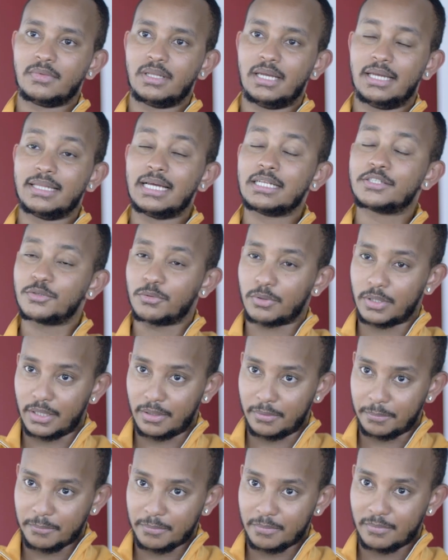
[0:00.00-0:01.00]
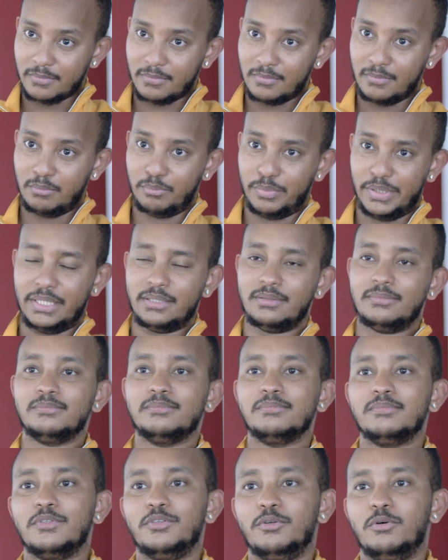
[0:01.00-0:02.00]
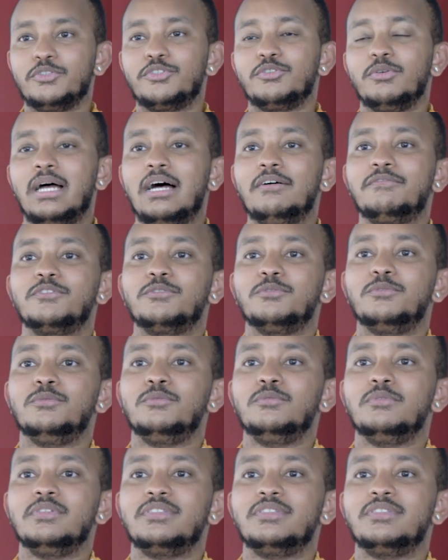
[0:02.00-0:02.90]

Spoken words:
And that's okay. But you also have to